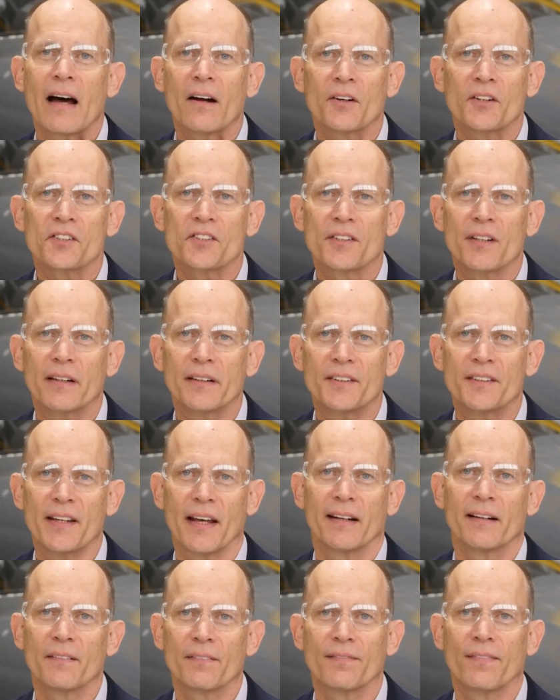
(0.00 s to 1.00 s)
impact is
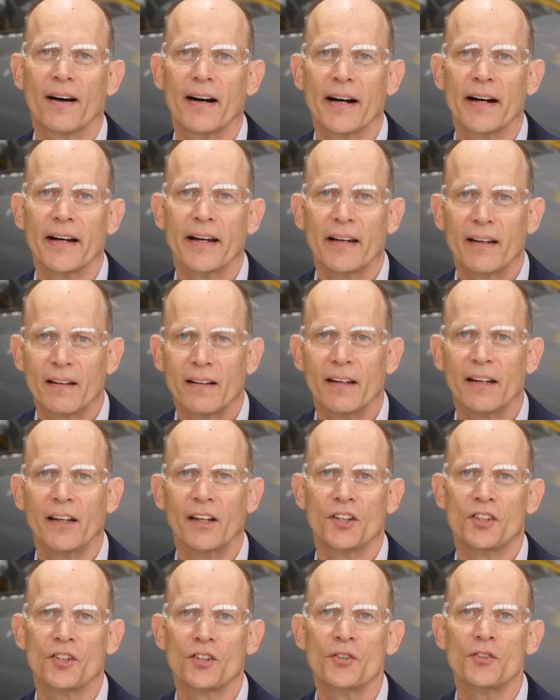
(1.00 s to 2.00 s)
that the
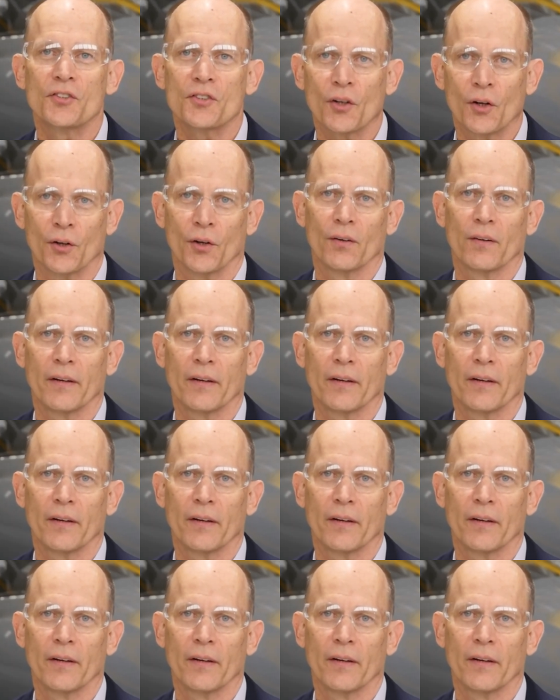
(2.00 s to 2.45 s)
USAF must